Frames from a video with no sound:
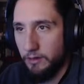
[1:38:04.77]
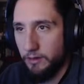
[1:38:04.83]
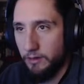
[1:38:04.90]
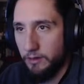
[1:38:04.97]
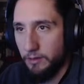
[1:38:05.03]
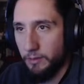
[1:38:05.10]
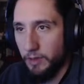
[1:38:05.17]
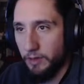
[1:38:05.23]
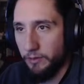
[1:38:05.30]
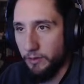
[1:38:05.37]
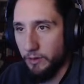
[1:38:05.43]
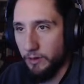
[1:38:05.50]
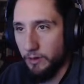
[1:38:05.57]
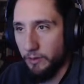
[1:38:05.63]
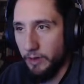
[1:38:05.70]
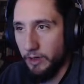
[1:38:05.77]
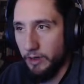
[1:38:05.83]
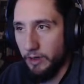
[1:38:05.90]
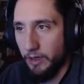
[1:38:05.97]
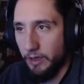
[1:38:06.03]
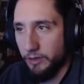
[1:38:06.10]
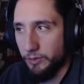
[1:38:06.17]
buffer arena.
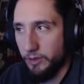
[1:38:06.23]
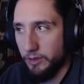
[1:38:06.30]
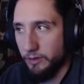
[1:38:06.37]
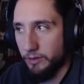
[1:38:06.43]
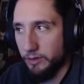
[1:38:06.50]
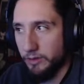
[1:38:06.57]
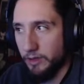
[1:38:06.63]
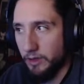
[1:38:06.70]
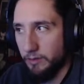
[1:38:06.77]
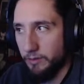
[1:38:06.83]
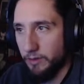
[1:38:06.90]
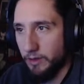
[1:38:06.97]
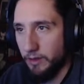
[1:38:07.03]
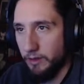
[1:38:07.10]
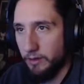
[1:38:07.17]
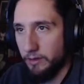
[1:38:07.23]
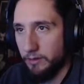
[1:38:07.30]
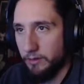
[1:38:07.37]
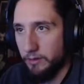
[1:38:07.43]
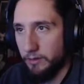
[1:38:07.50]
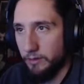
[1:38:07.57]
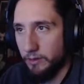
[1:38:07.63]
I guess we could do the same thing
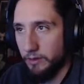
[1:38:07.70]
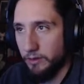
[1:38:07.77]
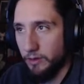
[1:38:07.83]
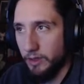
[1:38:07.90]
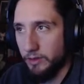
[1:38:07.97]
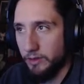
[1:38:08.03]
for the transient